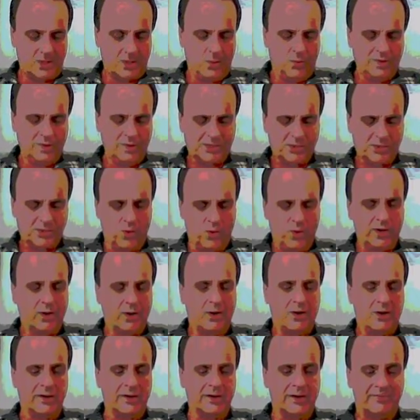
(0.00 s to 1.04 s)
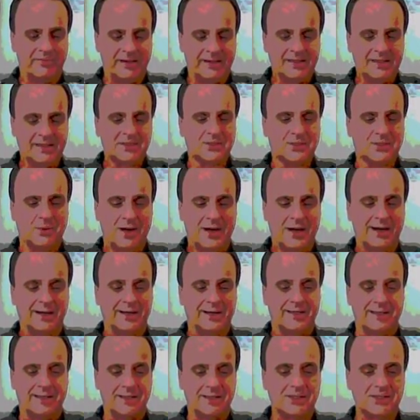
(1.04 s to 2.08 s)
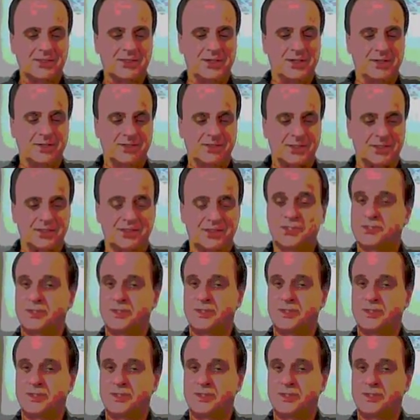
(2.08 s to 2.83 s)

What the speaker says: what's going on in Venezuela is there's a